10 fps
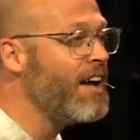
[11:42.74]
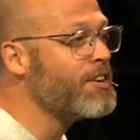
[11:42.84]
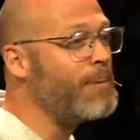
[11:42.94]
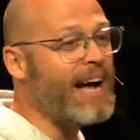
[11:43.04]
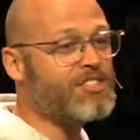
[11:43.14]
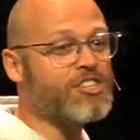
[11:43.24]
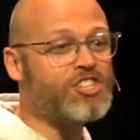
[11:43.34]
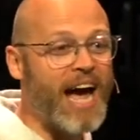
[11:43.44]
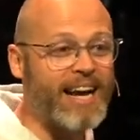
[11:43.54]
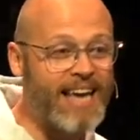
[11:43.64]
under
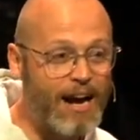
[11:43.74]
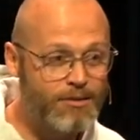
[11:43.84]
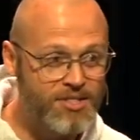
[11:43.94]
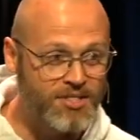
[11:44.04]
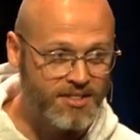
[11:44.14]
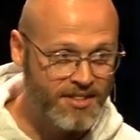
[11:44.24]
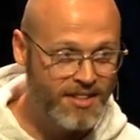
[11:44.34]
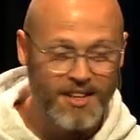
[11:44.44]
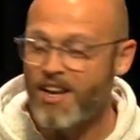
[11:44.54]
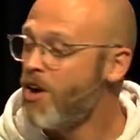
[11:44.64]
Pastor Jack Council,
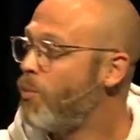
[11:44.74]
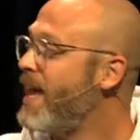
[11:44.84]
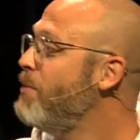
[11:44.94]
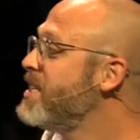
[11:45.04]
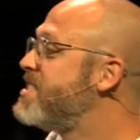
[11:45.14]
we